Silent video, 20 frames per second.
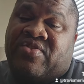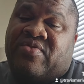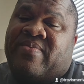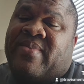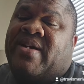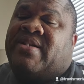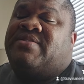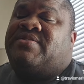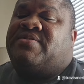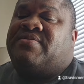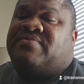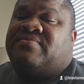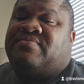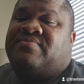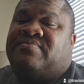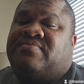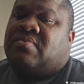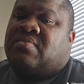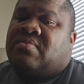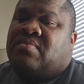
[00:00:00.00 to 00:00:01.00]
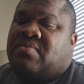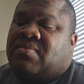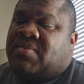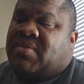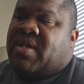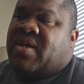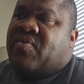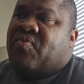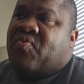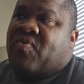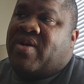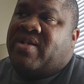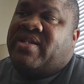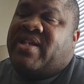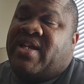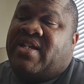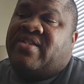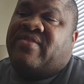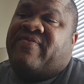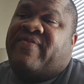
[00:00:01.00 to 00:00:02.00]
and one individual
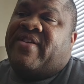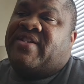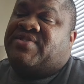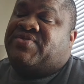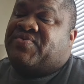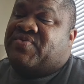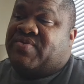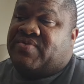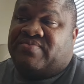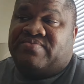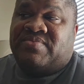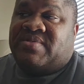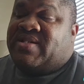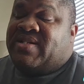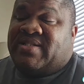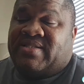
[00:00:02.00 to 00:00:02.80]
didn't appreciate it.